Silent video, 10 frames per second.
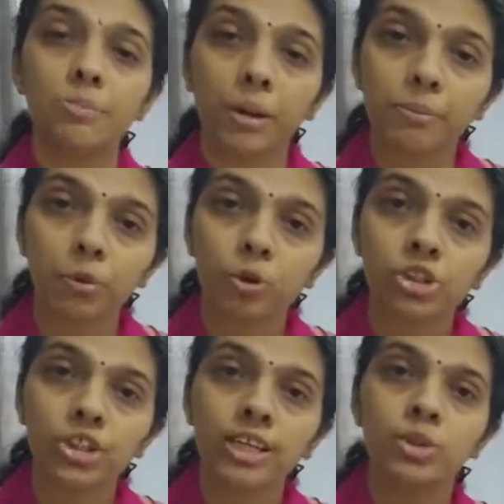
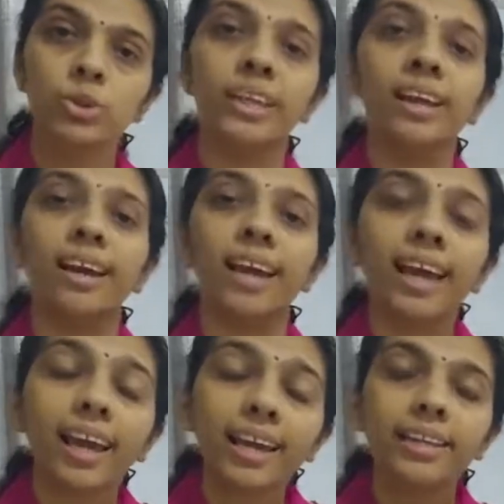proportional to the
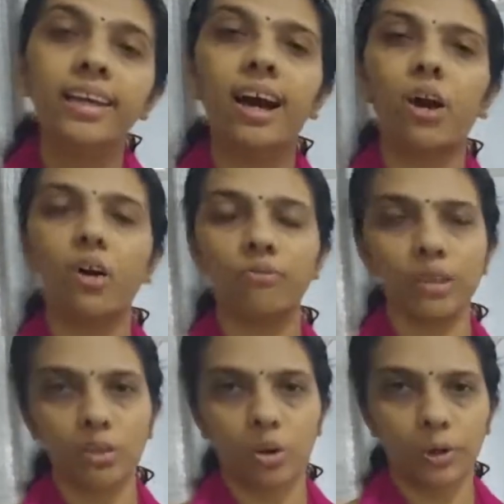area of
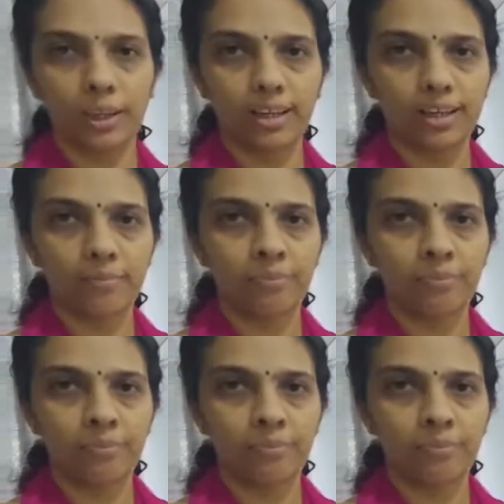the coil.